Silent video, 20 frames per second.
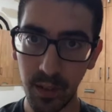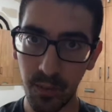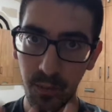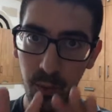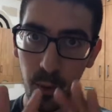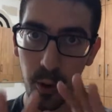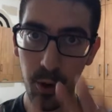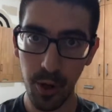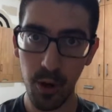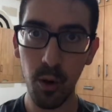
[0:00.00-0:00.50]

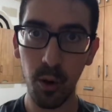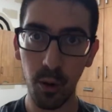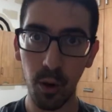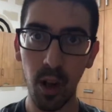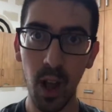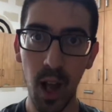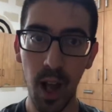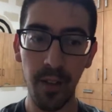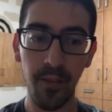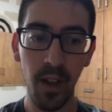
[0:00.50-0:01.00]
for your
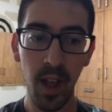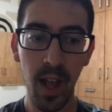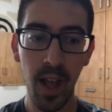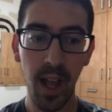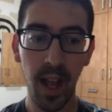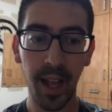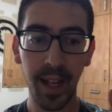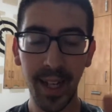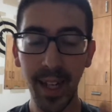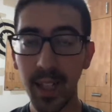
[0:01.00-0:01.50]
life,
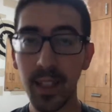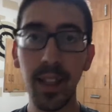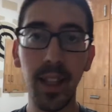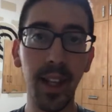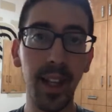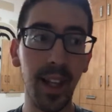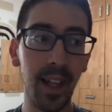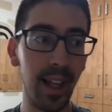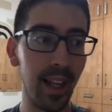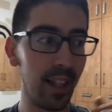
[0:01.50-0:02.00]
and
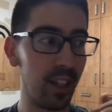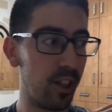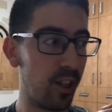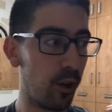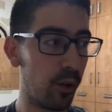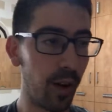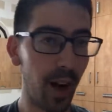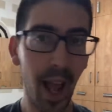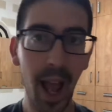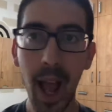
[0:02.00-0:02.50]
getting
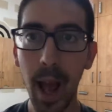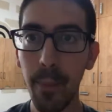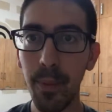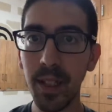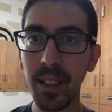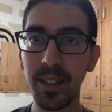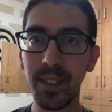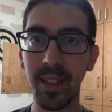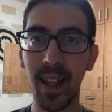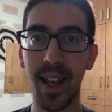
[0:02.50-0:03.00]
your
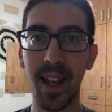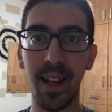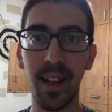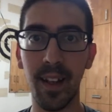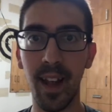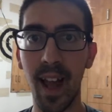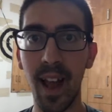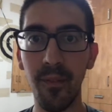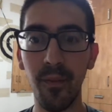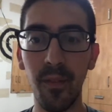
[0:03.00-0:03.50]
habits
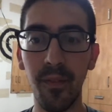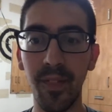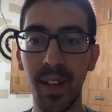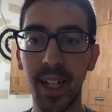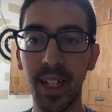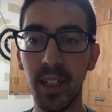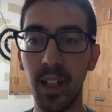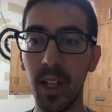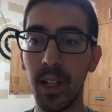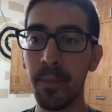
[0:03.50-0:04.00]
and
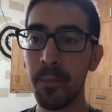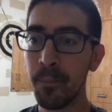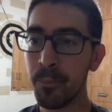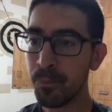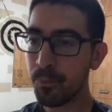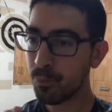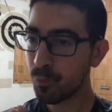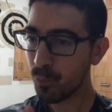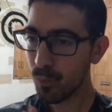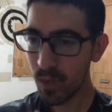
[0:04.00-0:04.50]
everything done.
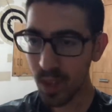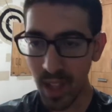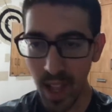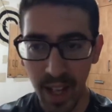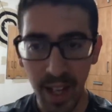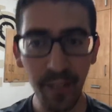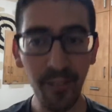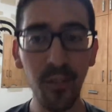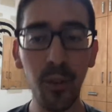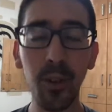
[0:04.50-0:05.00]

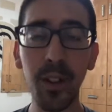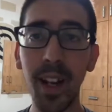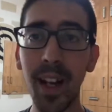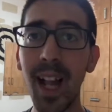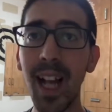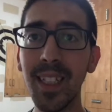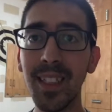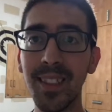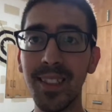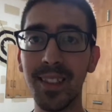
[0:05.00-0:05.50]
And for the
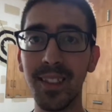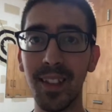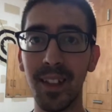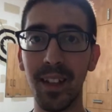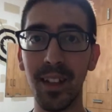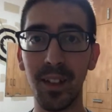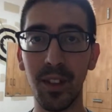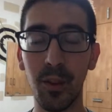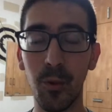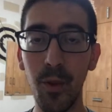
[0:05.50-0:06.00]
last
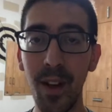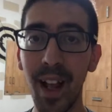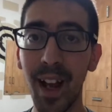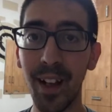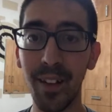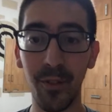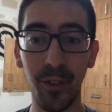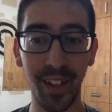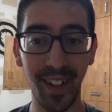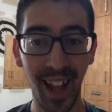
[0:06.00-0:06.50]

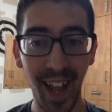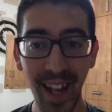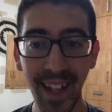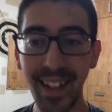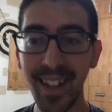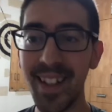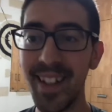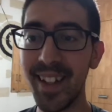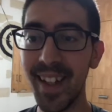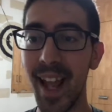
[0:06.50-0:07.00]

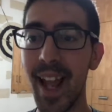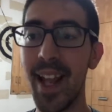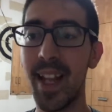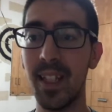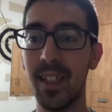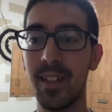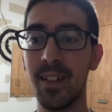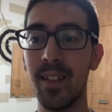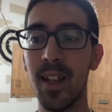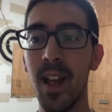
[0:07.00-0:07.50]
318
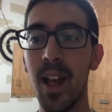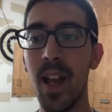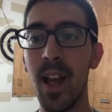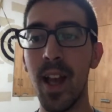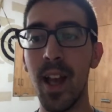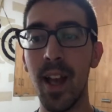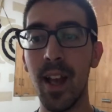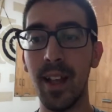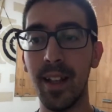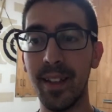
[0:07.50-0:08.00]
days
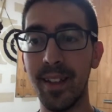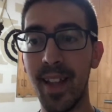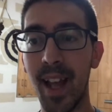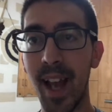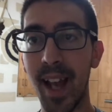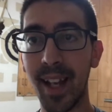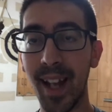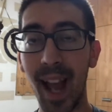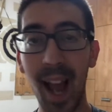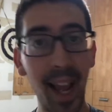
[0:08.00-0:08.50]

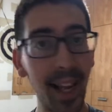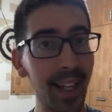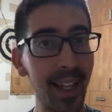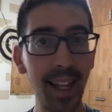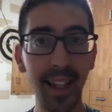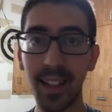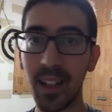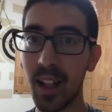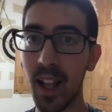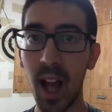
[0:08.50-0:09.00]
that I
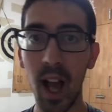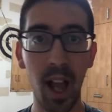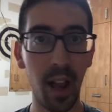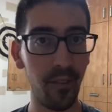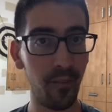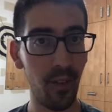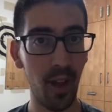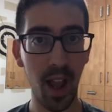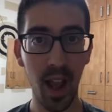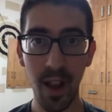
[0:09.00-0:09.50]
get
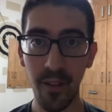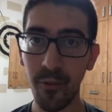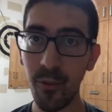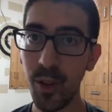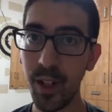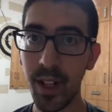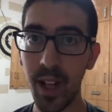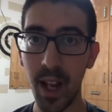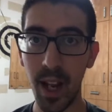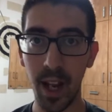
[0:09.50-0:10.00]
live
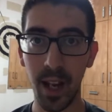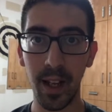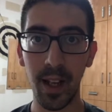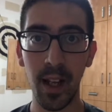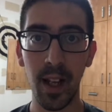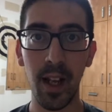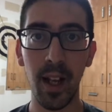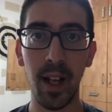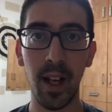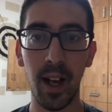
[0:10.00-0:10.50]
every day
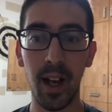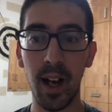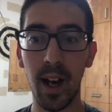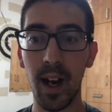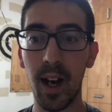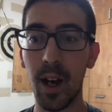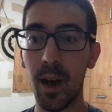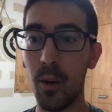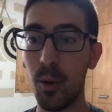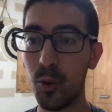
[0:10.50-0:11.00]

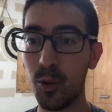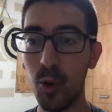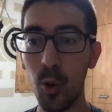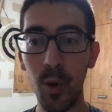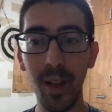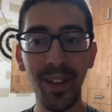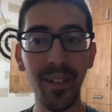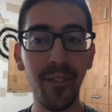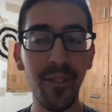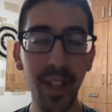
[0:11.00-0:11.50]

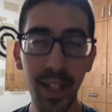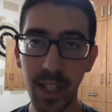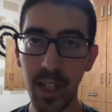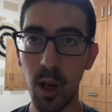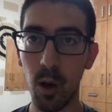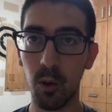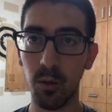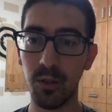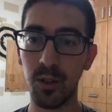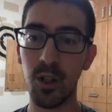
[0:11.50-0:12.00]
doing
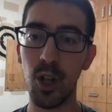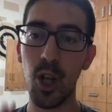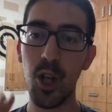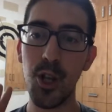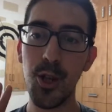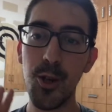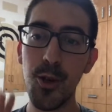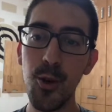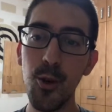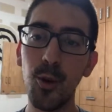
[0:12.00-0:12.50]
videos,
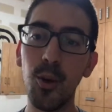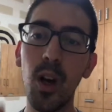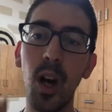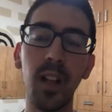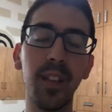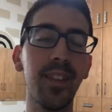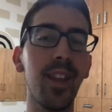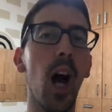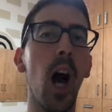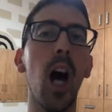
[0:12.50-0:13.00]
you
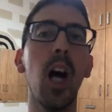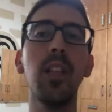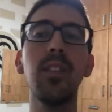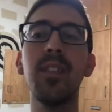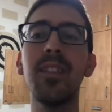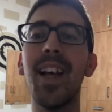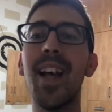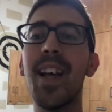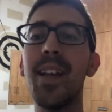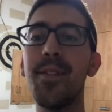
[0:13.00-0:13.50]
got
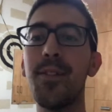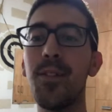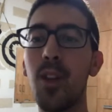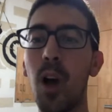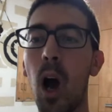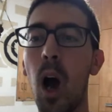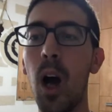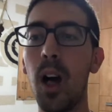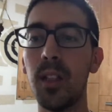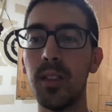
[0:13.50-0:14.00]
tons and
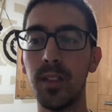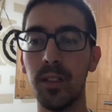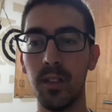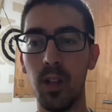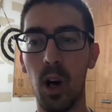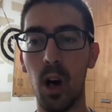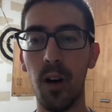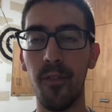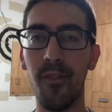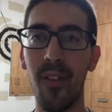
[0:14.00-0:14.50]
tons
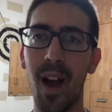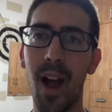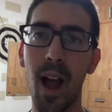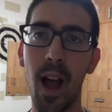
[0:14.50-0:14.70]
of